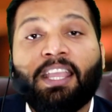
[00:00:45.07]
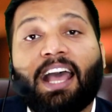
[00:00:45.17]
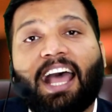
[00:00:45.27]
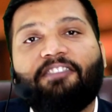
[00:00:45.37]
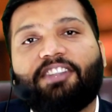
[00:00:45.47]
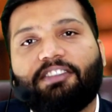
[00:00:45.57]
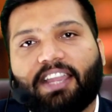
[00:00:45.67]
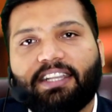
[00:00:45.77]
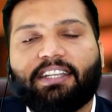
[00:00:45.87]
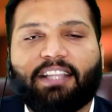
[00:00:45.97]
I have
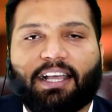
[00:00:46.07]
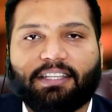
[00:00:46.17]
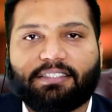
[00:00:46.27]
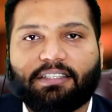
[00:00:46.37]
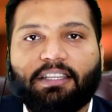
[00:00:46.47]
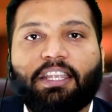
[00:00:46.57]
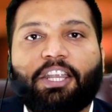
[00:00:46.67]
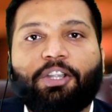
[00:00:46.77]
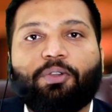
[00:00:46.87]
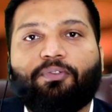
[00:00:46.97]
divided the answer
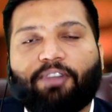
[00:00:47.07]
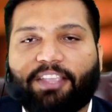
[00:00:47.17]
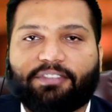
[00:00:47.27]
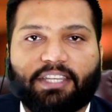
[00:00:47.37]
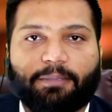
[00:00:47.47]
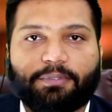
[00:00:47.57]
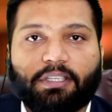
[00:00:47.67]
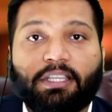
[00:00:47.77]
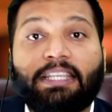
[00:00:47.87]
into 5 steps.